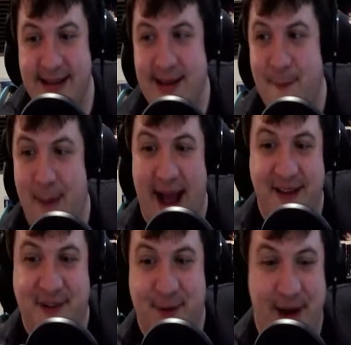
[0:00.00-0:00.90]
My
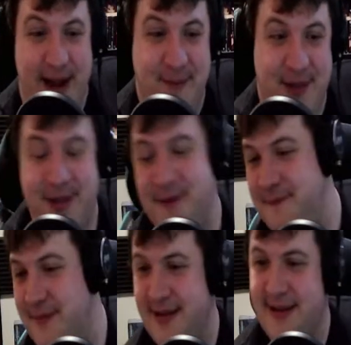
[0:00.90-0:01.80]
streams,
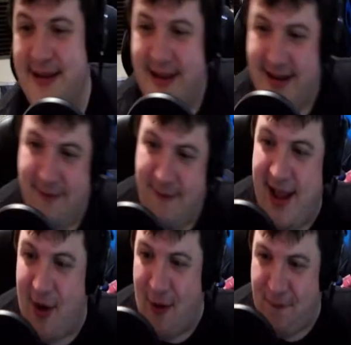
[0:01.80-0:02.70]
we
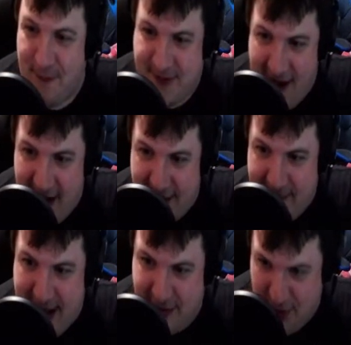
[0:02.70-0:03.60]
go from talking
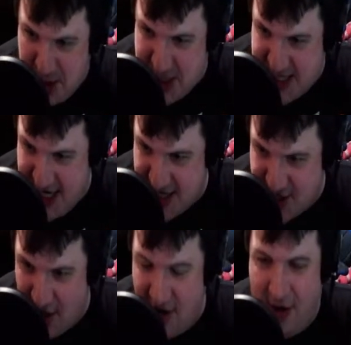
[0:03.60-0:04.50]
about Lucius the
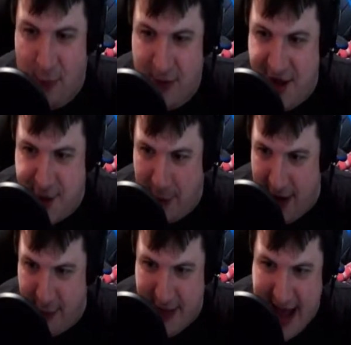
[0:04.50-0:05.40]
Eternal
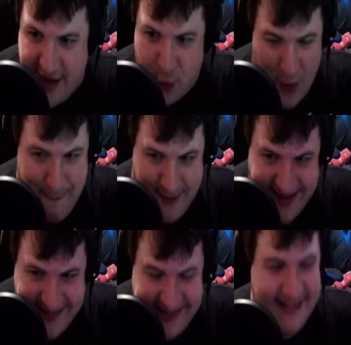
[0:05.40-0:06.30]
respawning without his
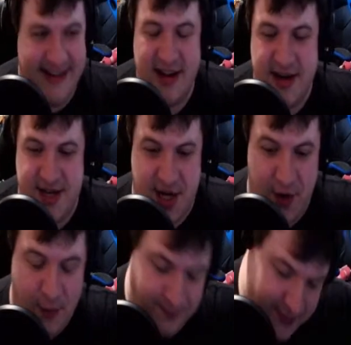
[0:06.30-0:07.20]
weapons
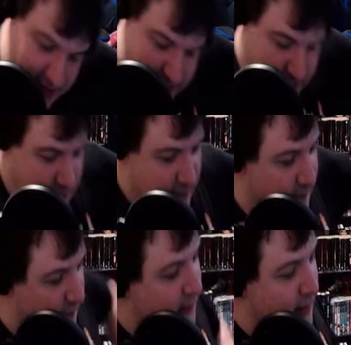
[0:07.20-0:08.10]
to
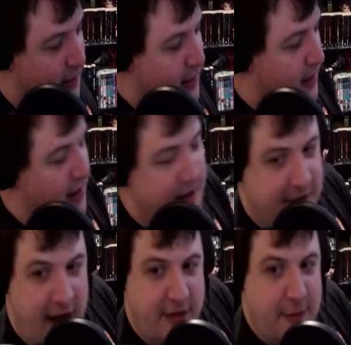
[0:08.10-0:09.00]
Yes,
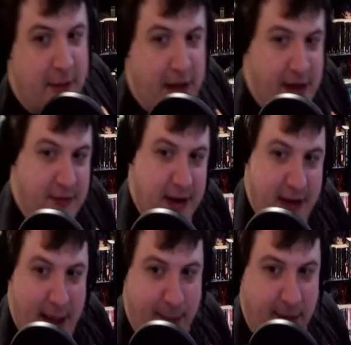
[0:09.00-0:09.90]
I do believe that
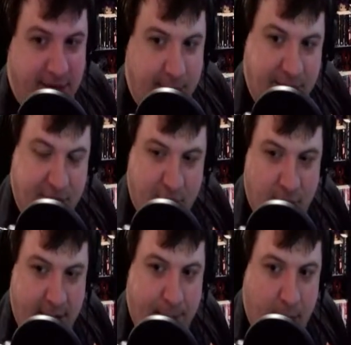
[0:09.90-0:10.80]
capitalism is
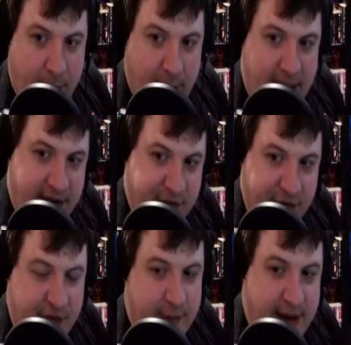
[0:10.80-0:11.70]
truly a problematic
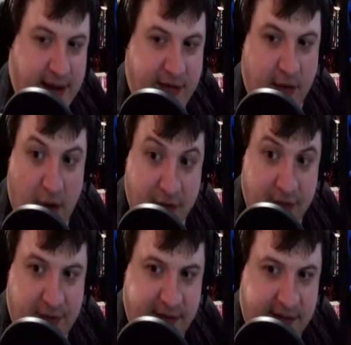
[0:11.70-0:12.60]
system that needs a lot of
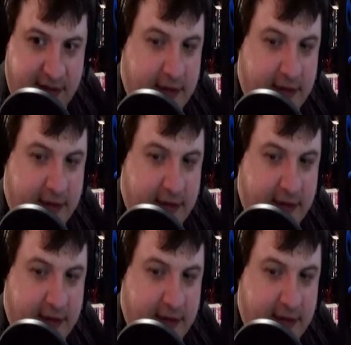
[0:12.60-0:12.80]
fixing.